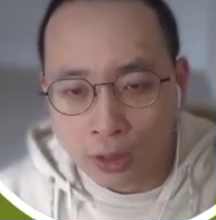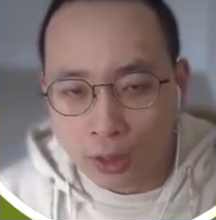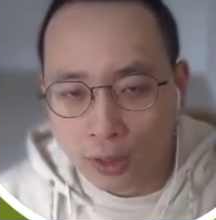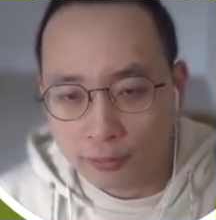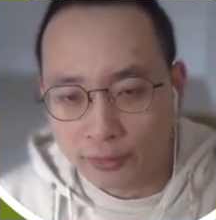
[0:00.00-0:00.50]

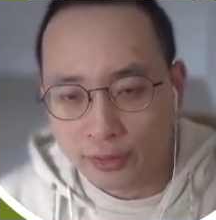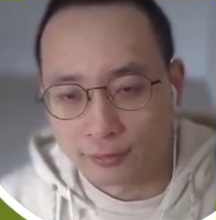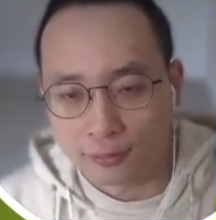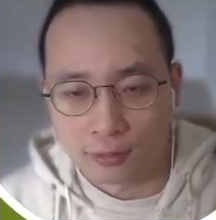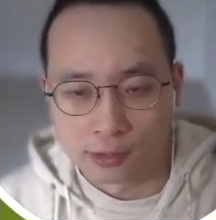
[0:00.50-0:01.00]
As we
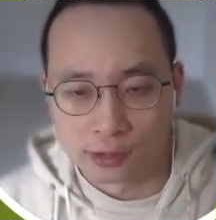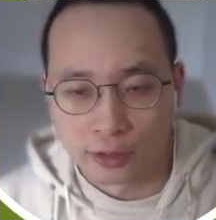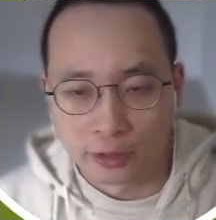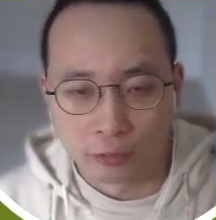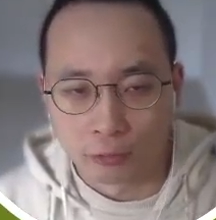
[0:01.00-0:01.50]
start a
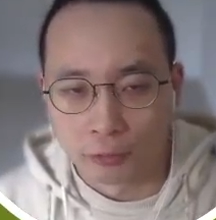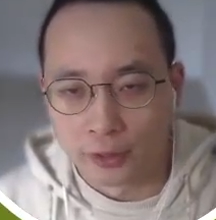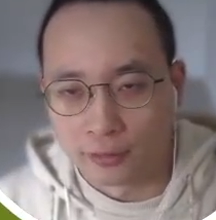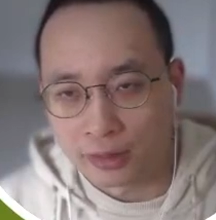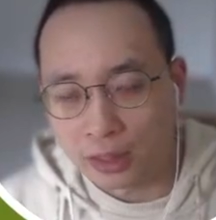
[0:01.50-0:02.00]
journey to create
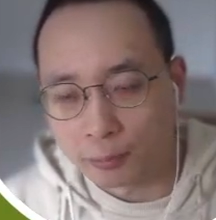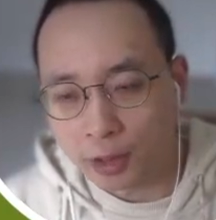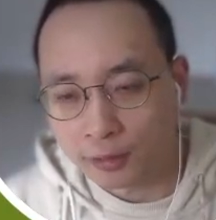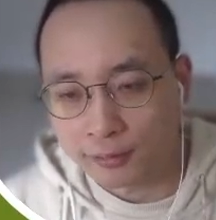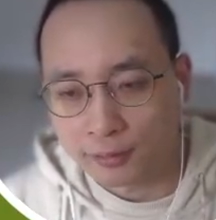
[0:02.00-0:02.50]
a
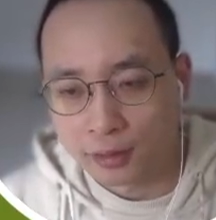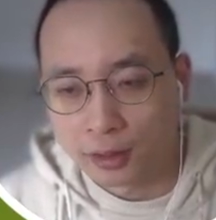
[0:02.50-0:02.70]
sandbox,